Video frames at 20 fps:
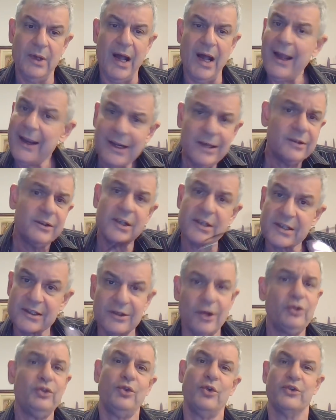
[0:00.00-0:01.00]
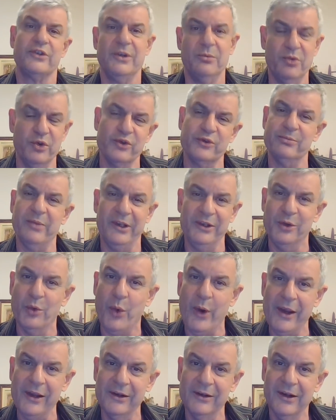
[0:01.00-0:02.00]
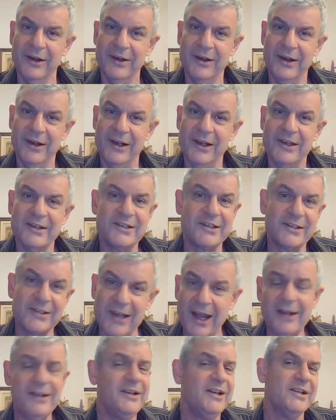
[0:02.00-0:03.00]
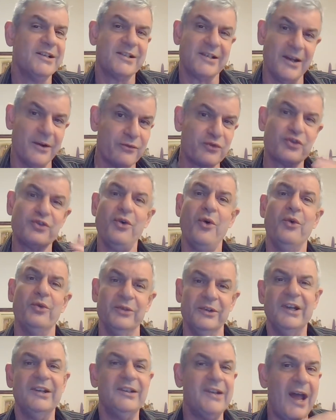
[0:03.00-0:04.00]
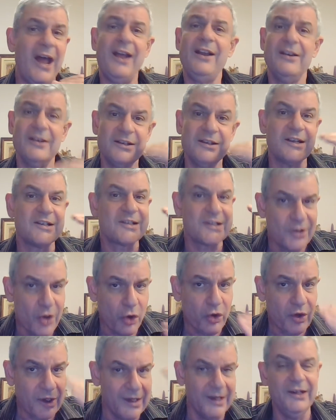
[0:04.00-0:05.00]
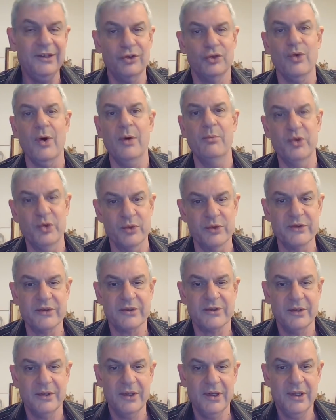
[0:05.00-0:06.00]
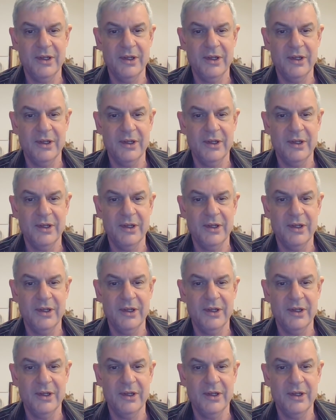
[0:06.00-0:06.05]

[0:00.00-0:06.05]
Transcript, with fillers: Anger does not cause abuse, by the way. Studies have shown that anger does not lead to abuse.